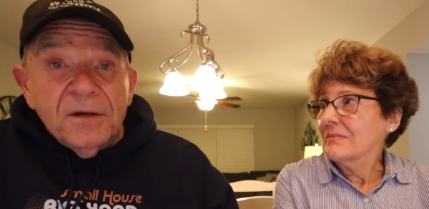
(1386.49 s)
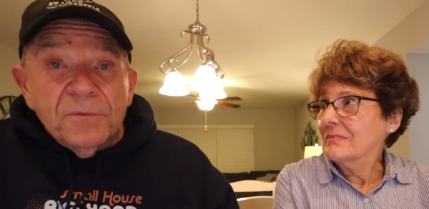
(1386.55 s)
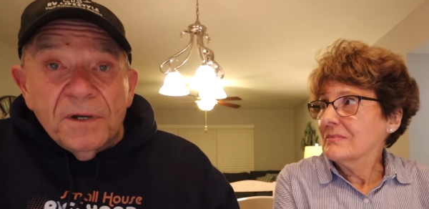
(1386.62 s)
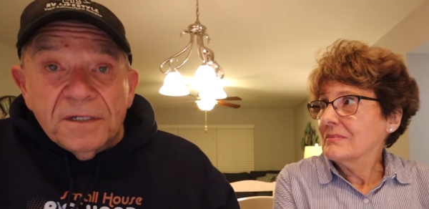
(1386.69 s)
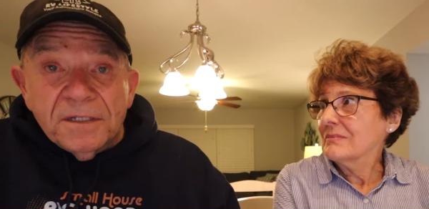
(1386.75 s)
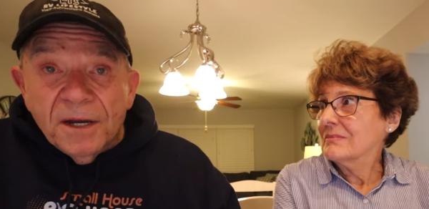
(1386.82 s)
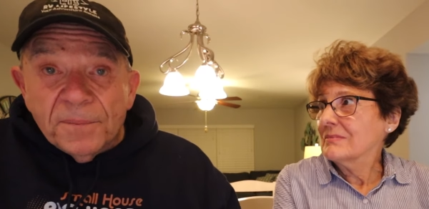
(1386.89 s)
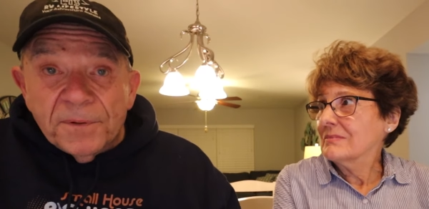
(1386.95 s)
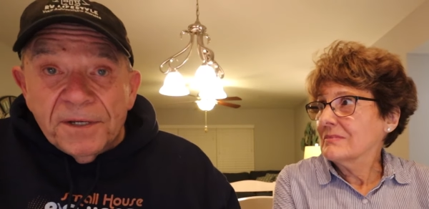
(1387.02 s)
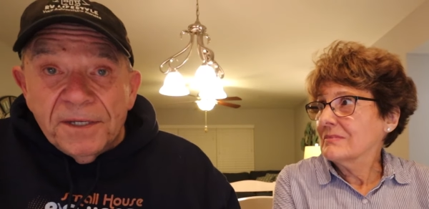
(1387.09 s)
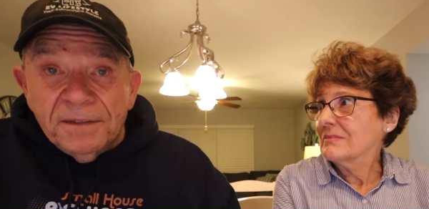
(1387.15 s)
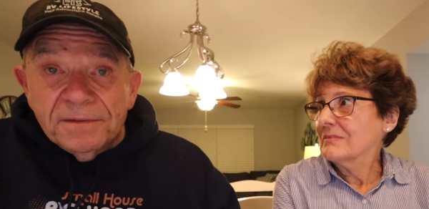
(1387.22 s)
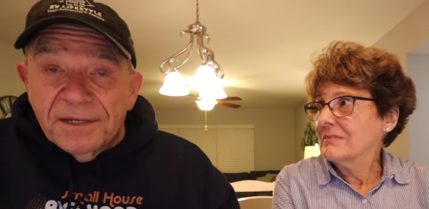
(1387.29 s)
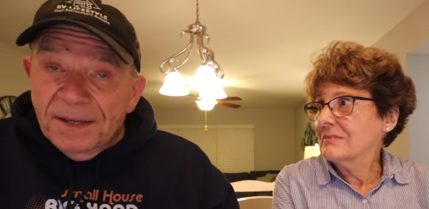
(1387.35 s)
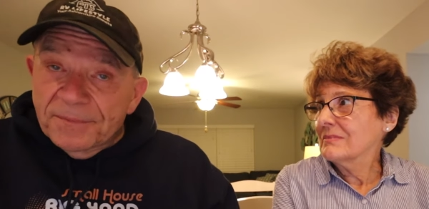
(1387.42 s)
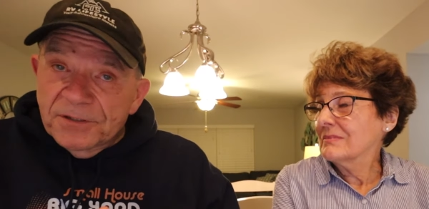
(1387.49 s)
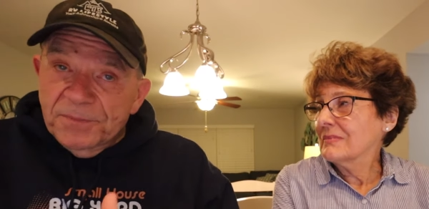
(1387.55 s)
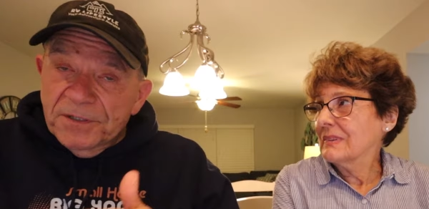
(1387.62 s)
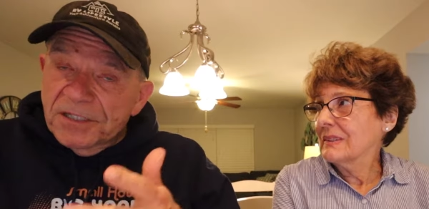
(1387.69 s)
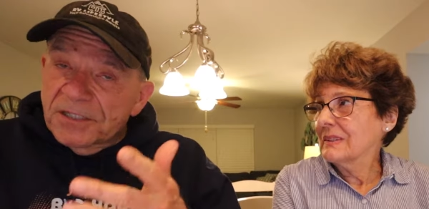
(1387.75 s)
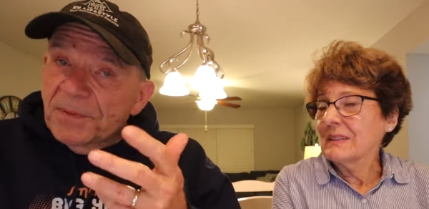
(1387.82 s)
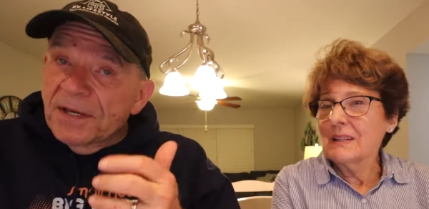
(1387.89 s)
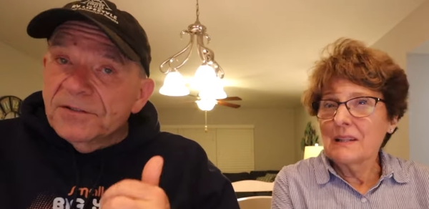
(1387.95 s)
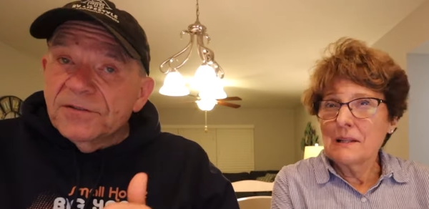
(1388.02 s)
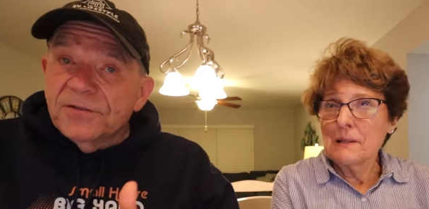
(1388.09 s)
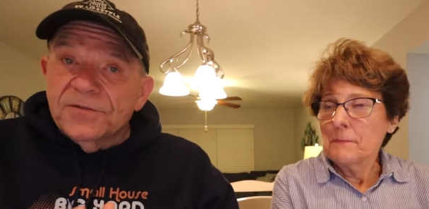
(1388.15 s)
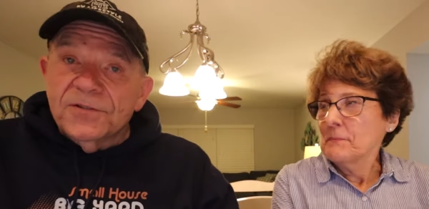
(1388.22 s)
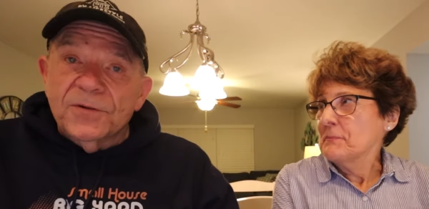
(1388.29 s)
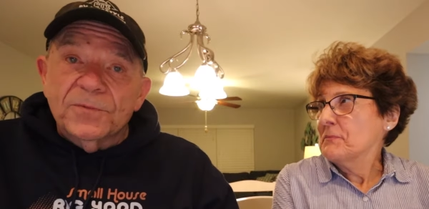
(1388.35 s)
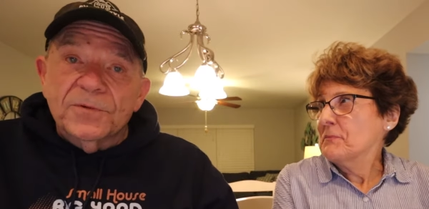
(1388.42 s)
Speaker 1: you one company, it happens to be a
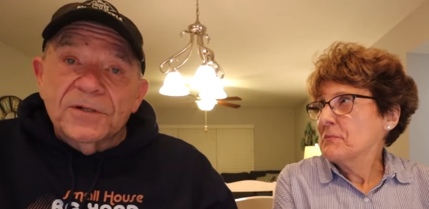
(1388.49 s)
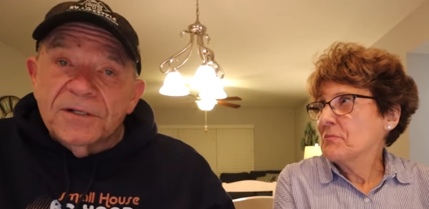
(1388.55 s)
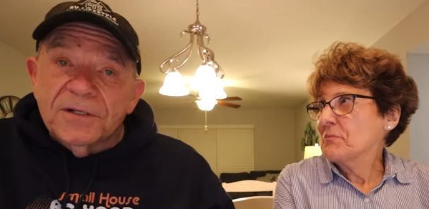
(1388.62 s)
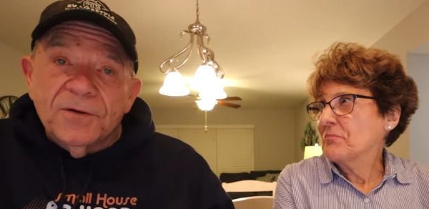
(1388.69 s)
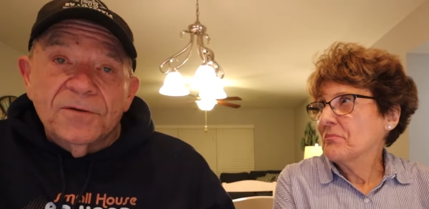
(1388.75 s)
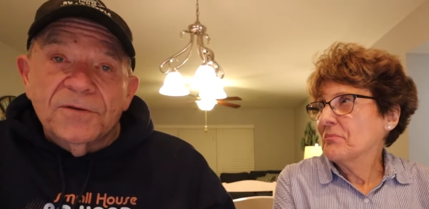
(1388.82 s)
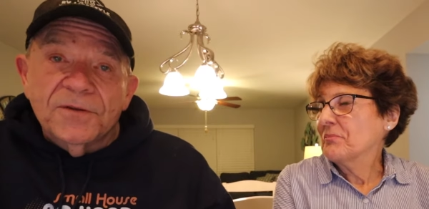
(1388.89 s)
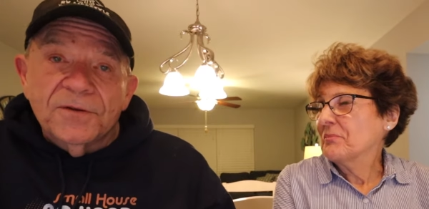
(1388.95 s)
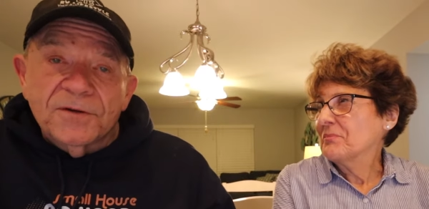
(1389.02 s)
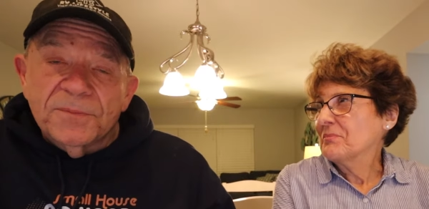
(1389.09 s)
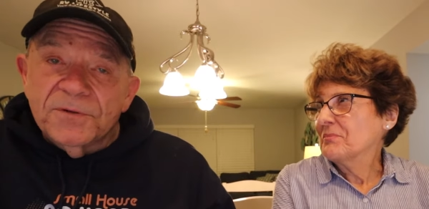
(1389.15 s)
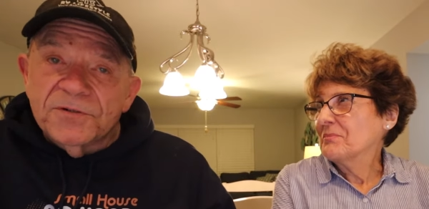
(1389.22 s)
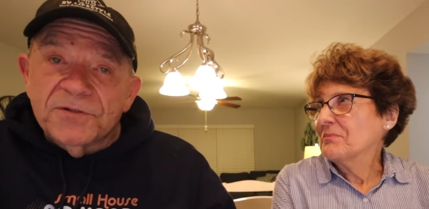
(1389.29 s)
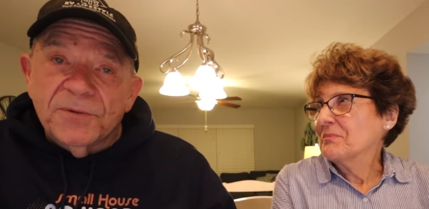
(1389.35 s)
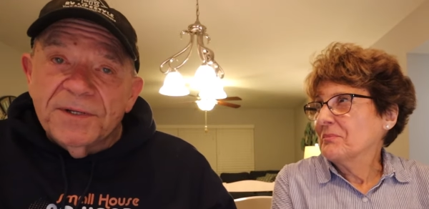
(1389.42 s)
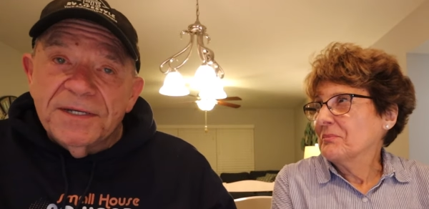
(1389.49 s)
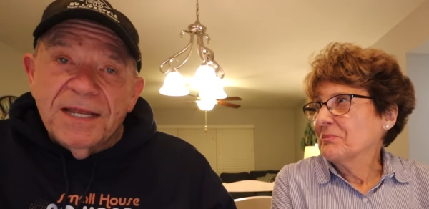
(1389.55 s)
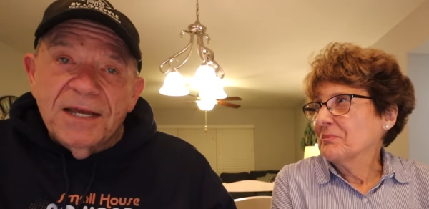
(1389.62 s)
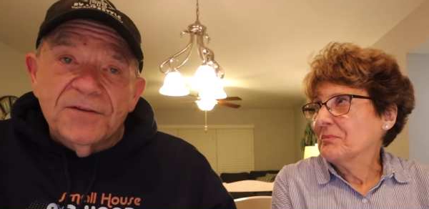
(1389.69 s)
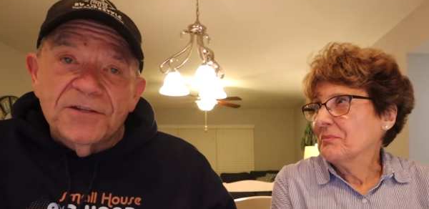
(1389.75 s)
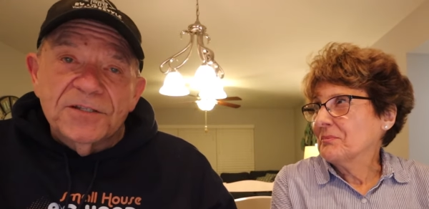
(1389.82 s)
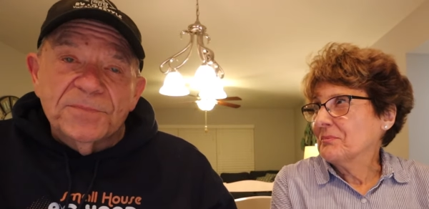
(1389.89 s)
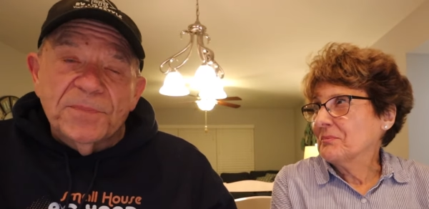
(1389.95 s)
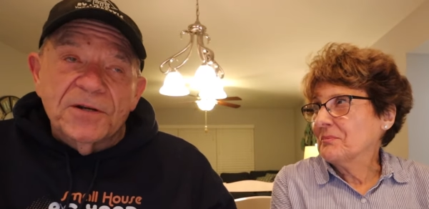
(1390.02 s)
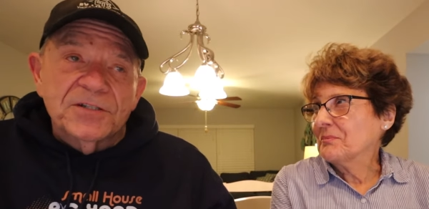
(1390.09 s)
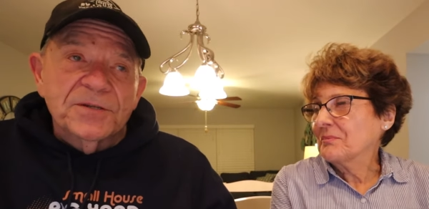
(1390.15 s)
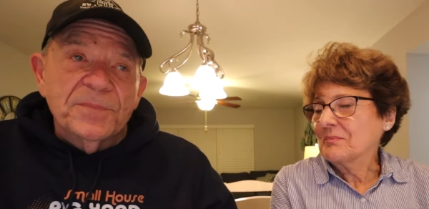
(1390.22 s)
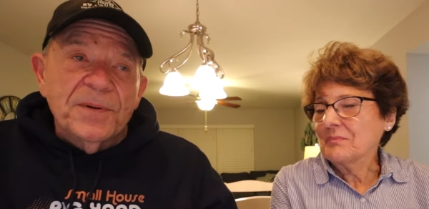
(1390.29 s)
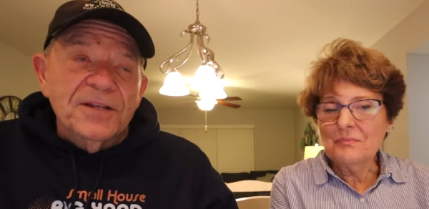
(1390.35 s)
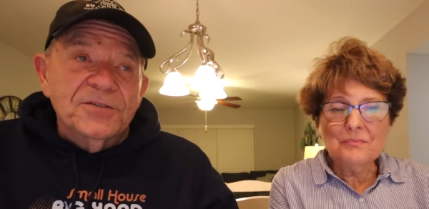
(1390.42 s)
sponsor, so we're going to go to their commercial right now. This part's
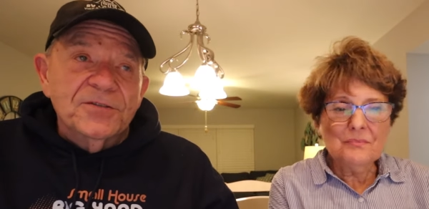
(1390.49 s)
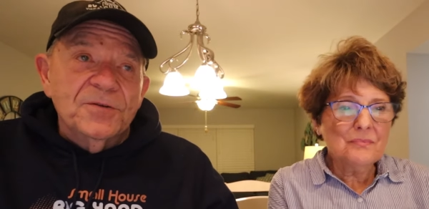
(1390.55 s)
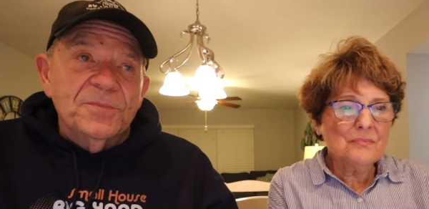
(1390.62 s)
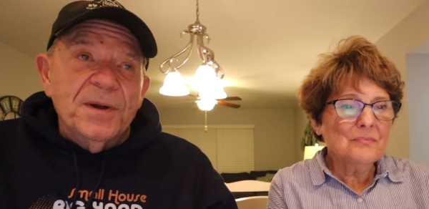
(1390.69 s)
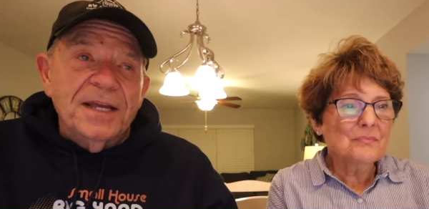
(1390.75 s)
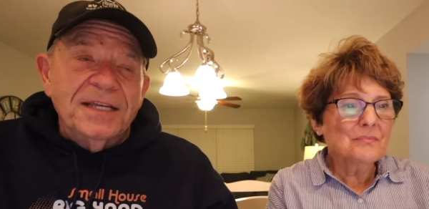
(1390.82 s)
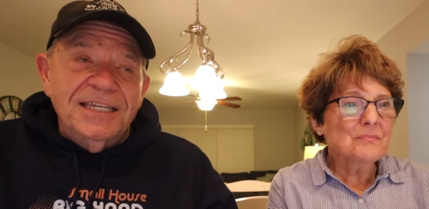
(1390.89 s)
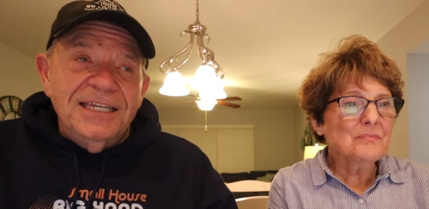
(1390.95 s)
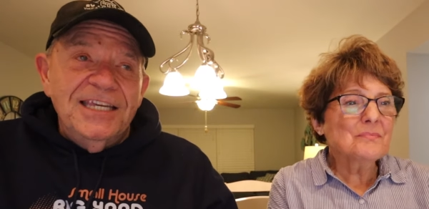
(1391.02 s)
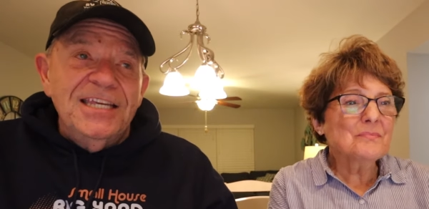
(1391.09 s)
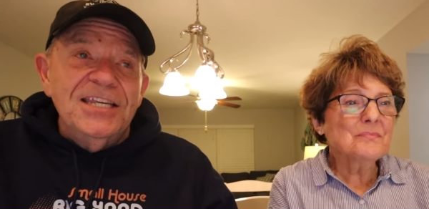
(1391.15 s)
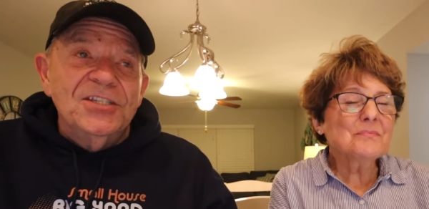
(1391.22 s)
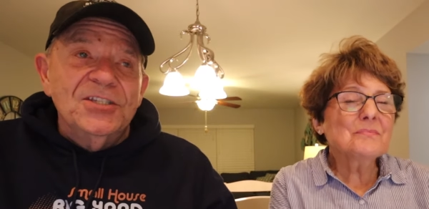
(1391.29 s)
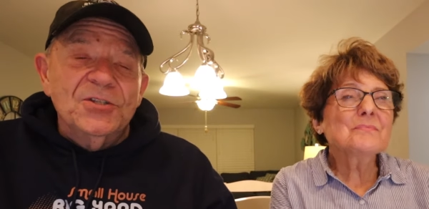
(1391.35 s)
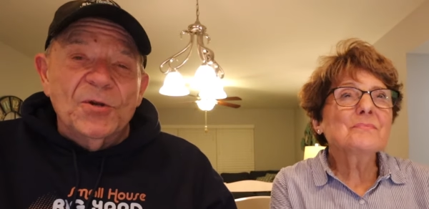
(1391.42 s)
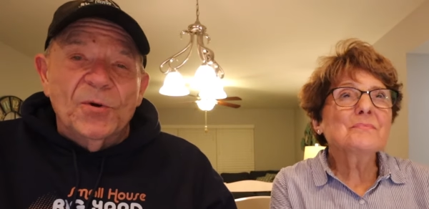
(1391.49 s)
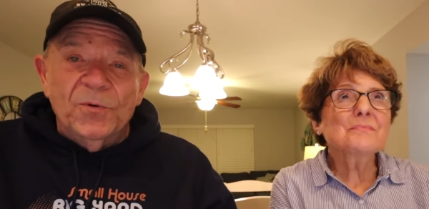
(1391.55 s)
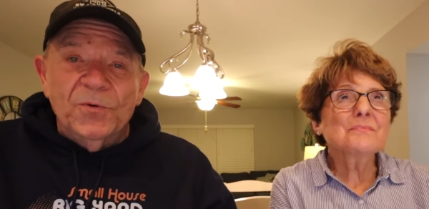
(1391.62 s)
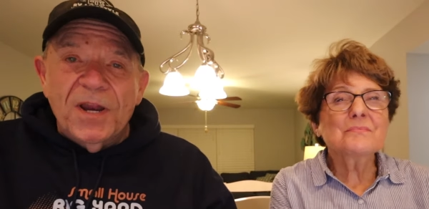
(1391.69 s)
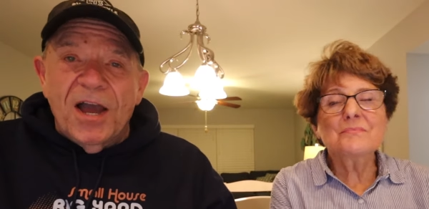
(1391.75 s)
sponsored by Keystone